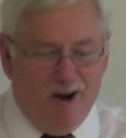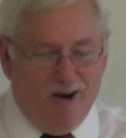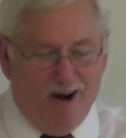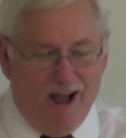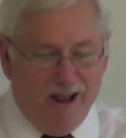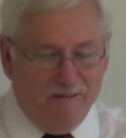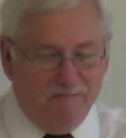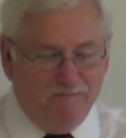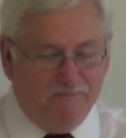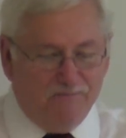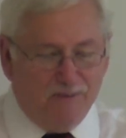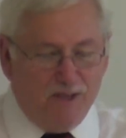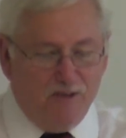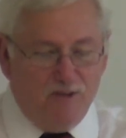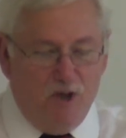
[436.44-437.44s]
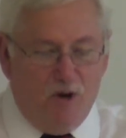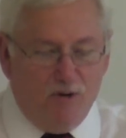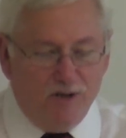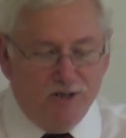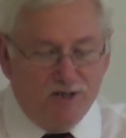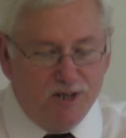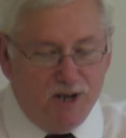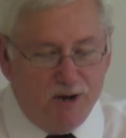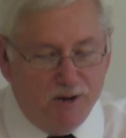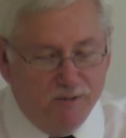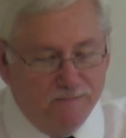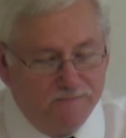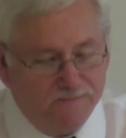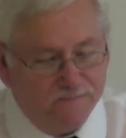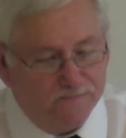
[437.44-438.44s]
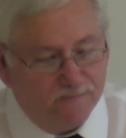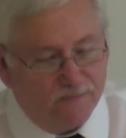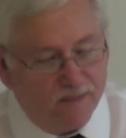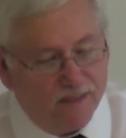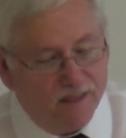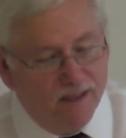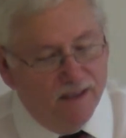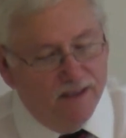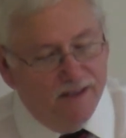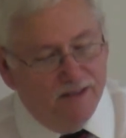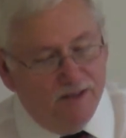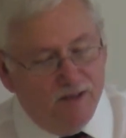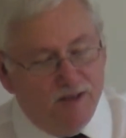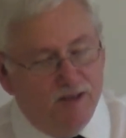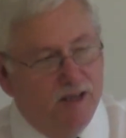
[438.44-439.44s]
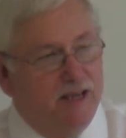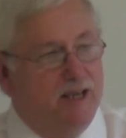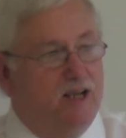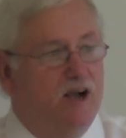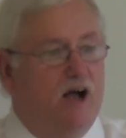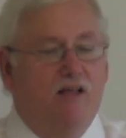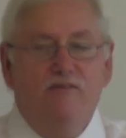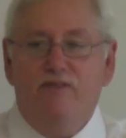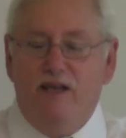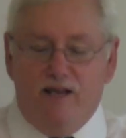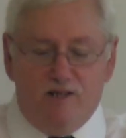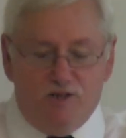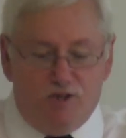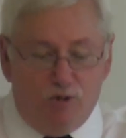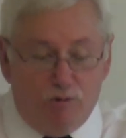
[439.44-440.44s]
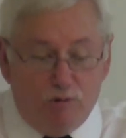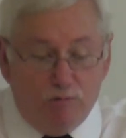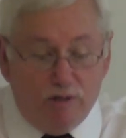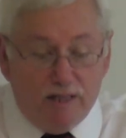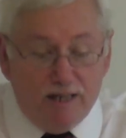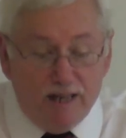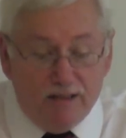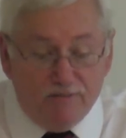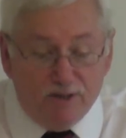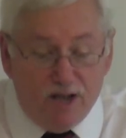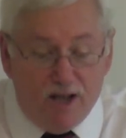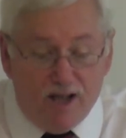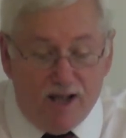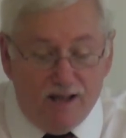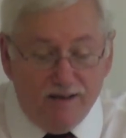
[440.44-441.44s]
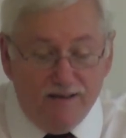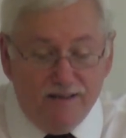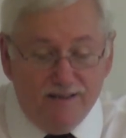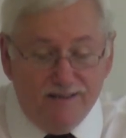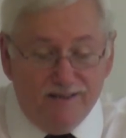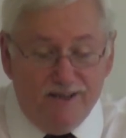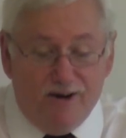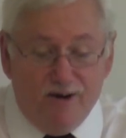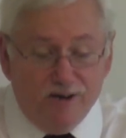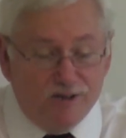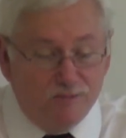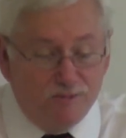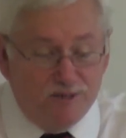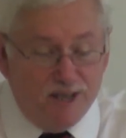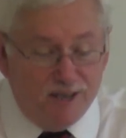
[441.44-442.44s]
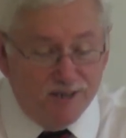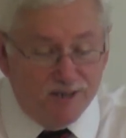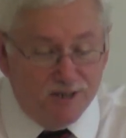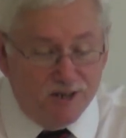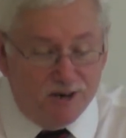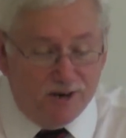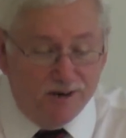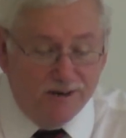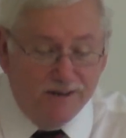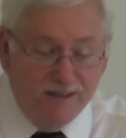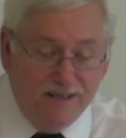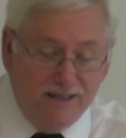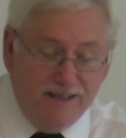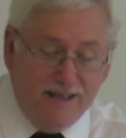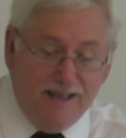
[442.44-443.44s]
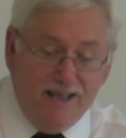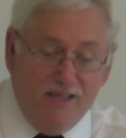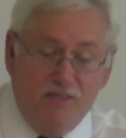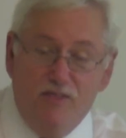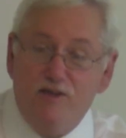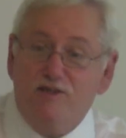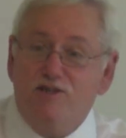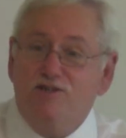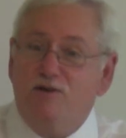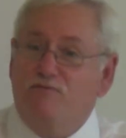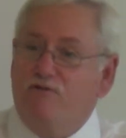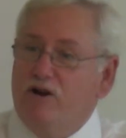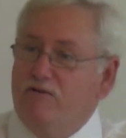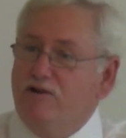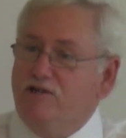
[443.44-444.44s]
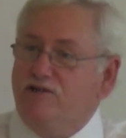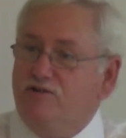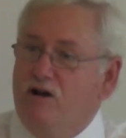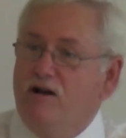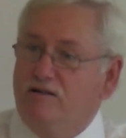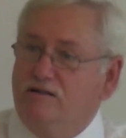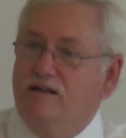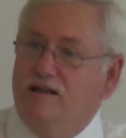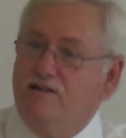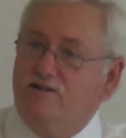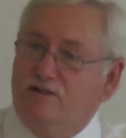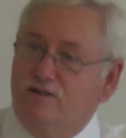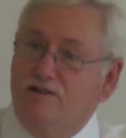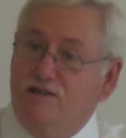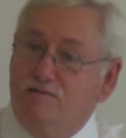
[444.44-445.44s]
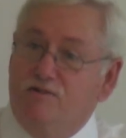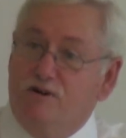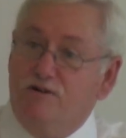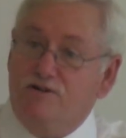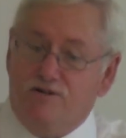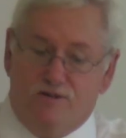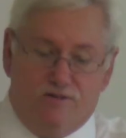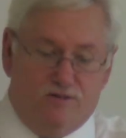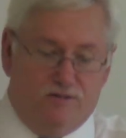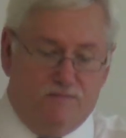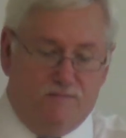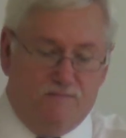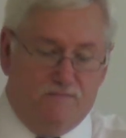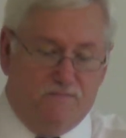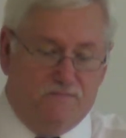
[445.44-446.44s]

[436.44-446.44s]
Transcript: All right. Notice here, in context, do we really love God? There are some tests here. And this is a very strong test in these verses.